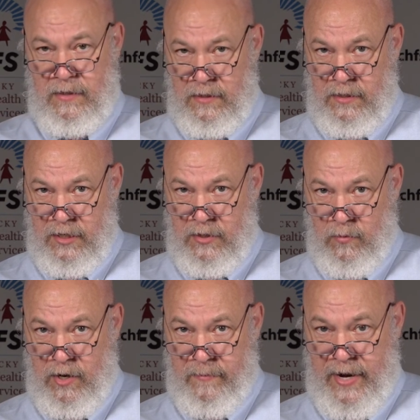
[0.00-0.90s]
You need to
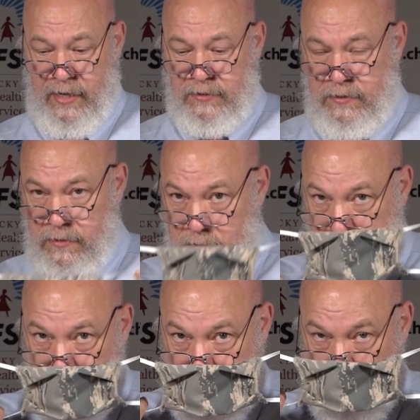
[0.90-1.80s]
wear masks.
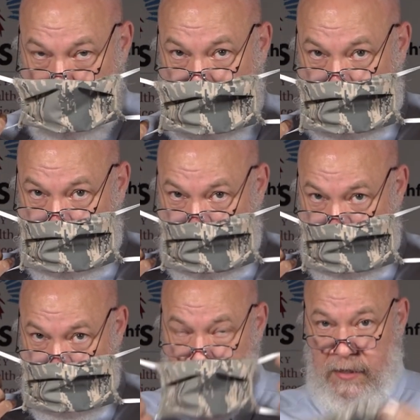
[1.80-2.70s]
Correctly
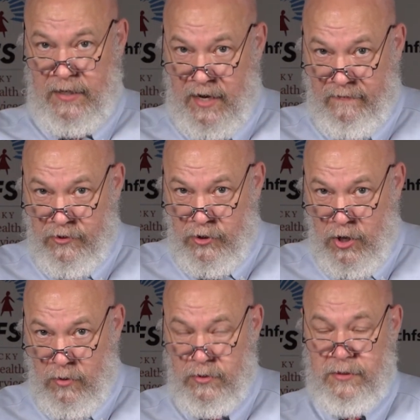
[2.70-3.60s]
cover your
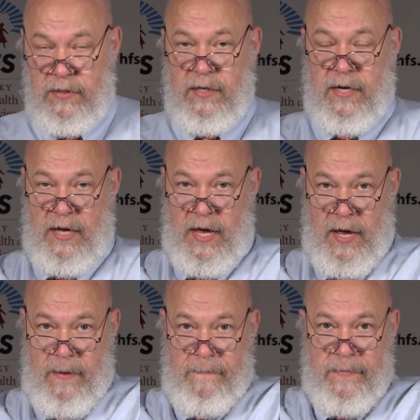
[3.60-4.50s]
nose,
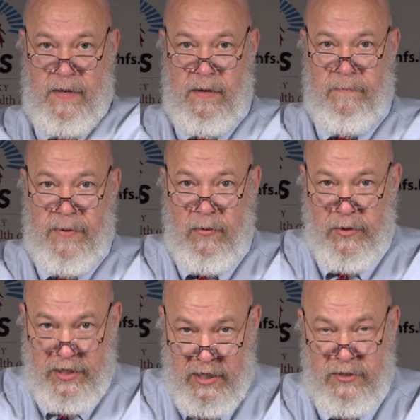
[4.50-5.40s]
but
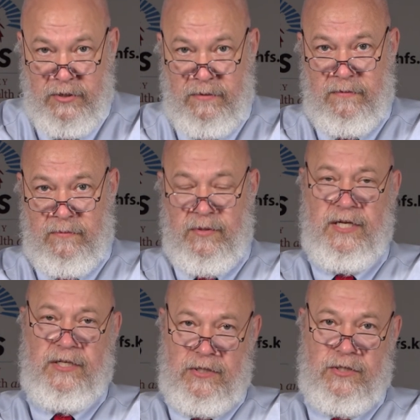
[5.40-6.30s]
we need
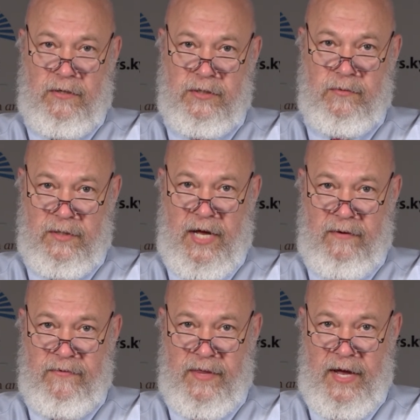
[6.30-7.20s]
to start to allow
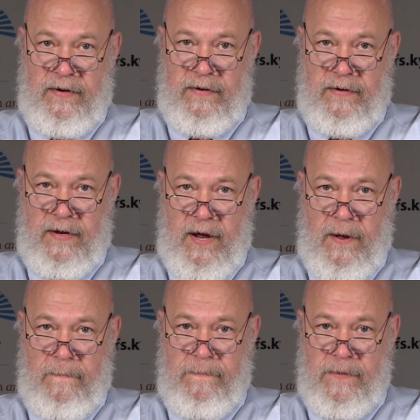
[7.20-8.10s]
for that.
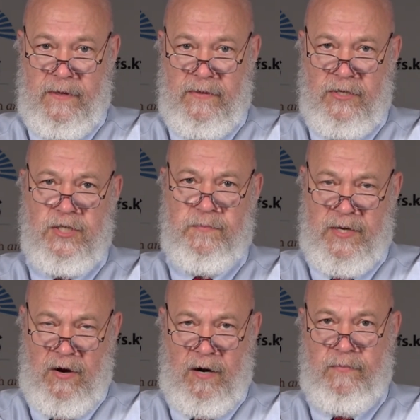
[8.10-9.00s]
This has
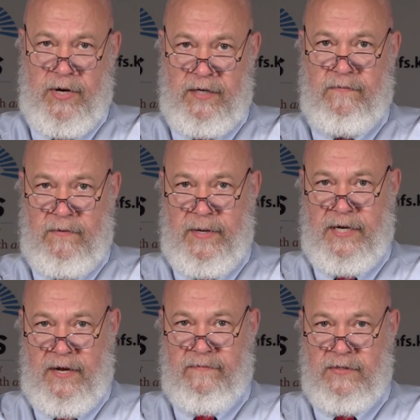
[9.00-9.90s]
been heartbreaking for
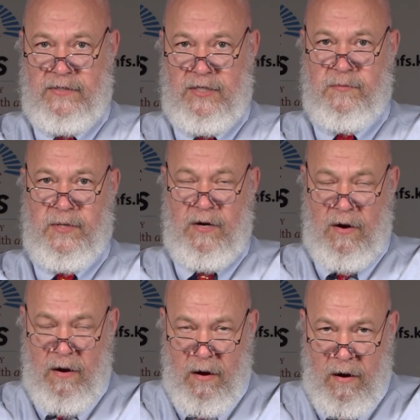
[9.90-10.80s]
many of us. It's been
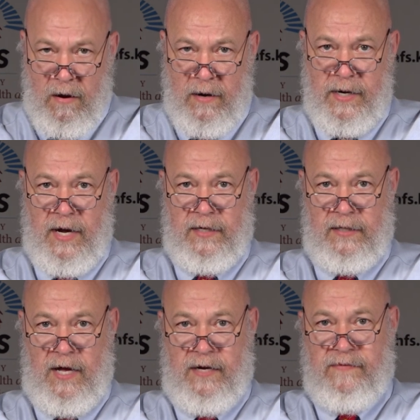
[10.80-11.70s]
hard on a
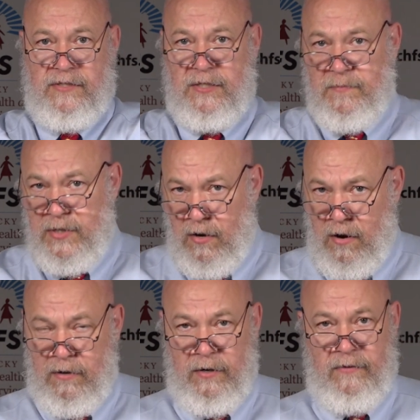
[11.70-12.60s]
lot of us. It's been
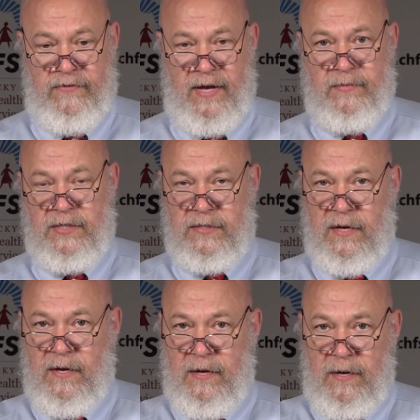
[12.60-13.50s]
hard on our families.
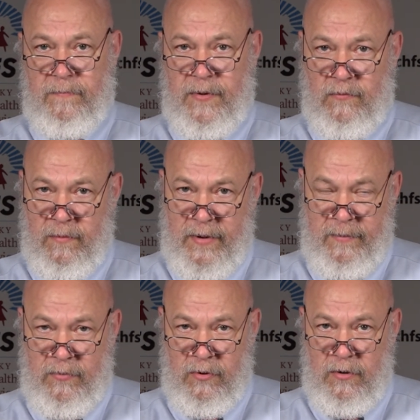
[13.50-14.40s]
But
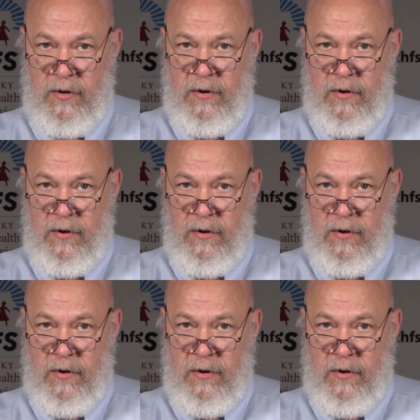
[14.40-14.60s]
remember,